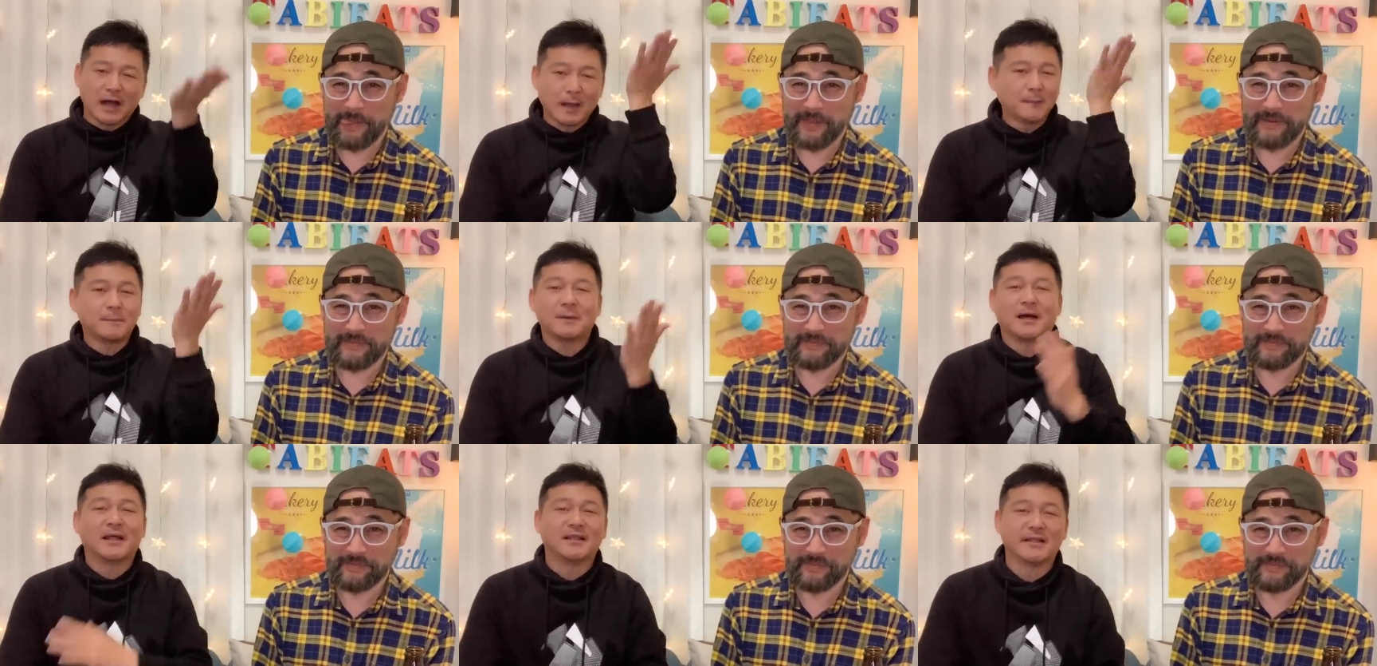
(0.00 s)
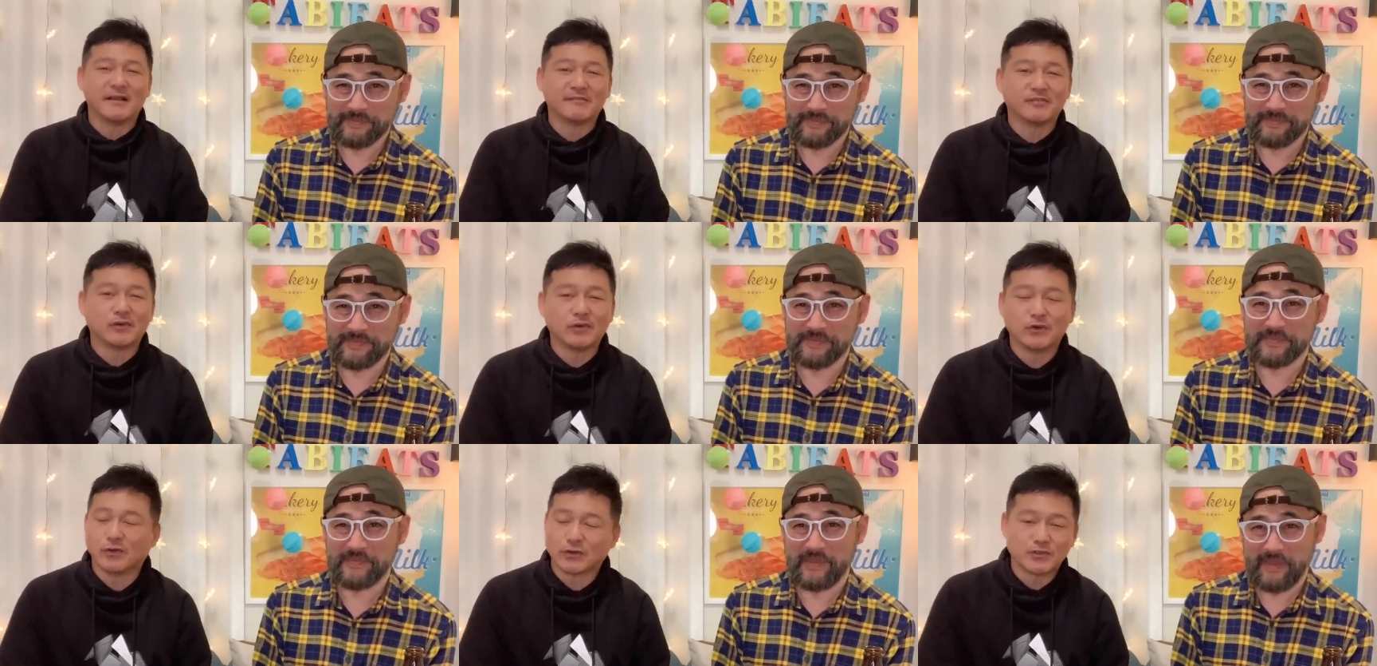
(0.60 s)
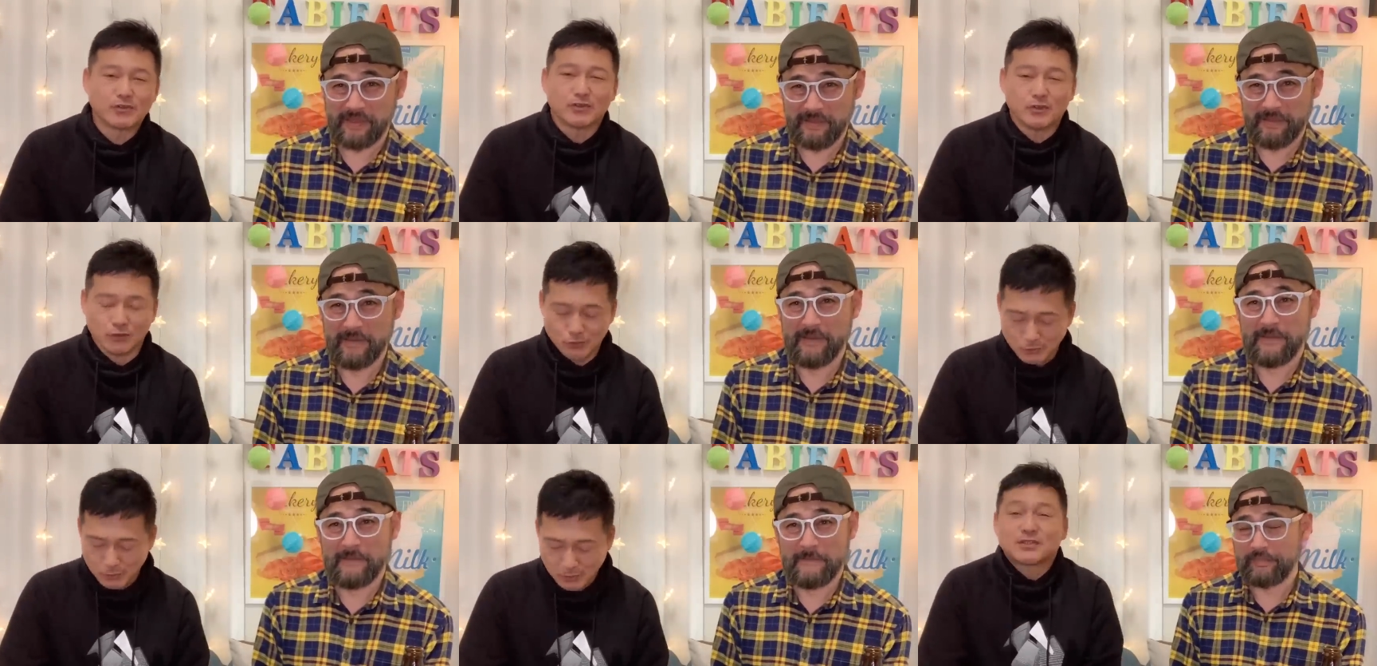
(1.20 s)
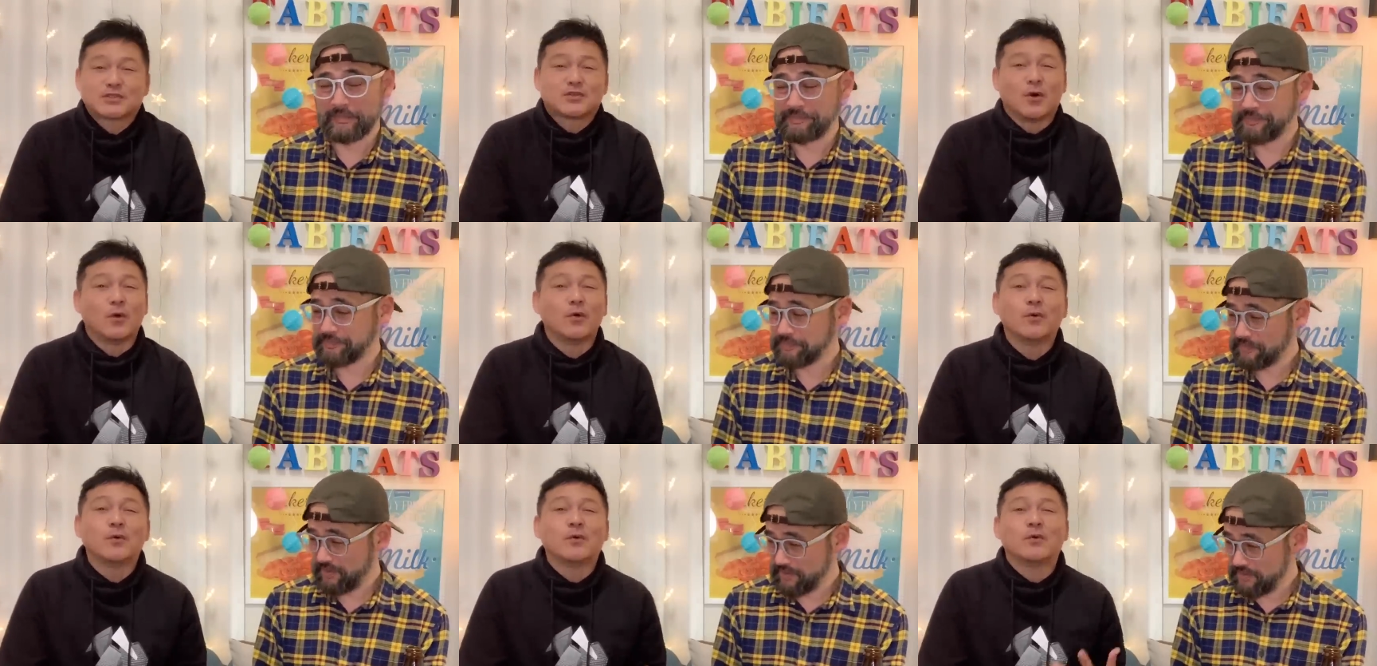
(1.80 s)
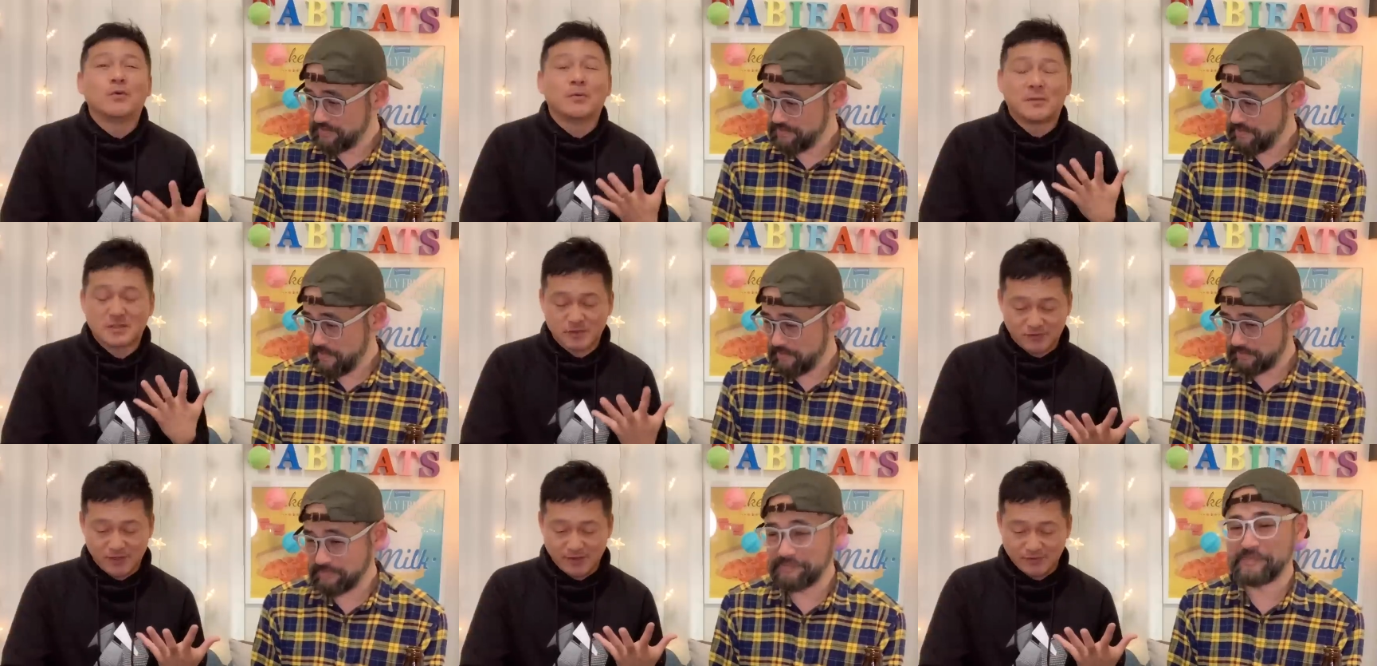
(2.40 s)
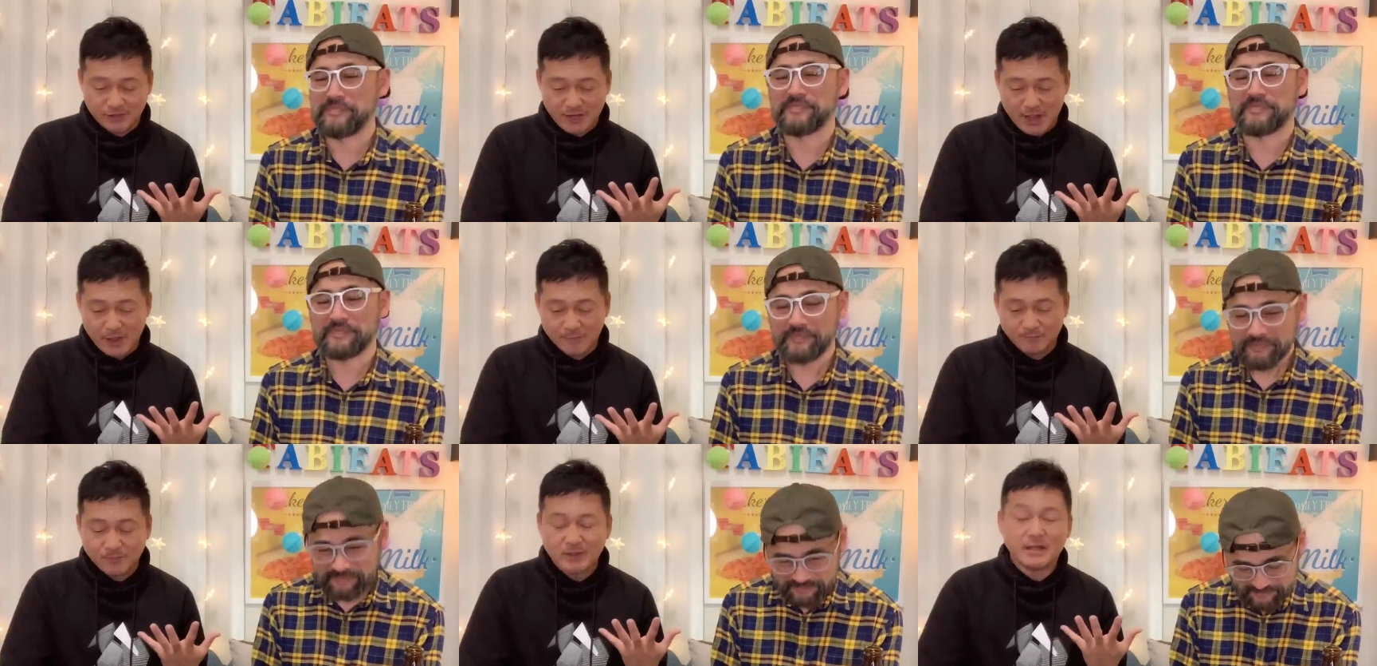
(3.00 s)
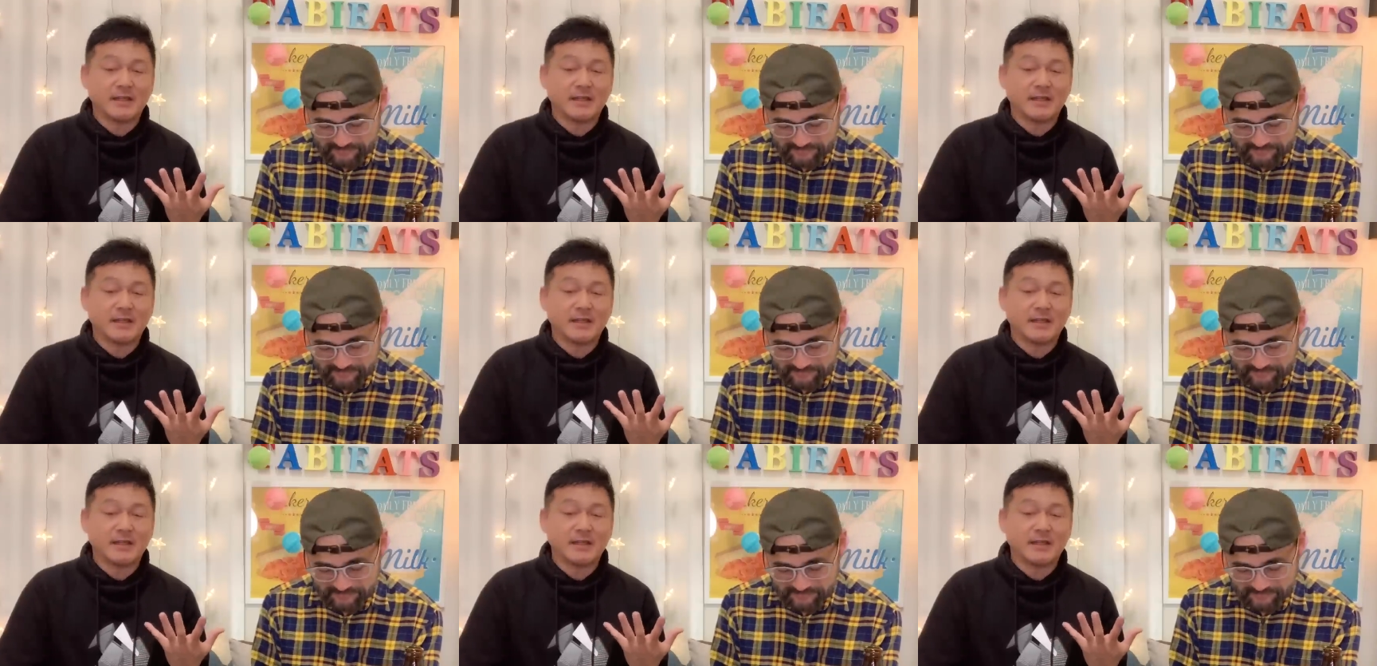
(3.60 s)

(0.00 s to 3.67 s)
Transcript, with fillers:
Speaker 1: up a level or two. So much flavor now.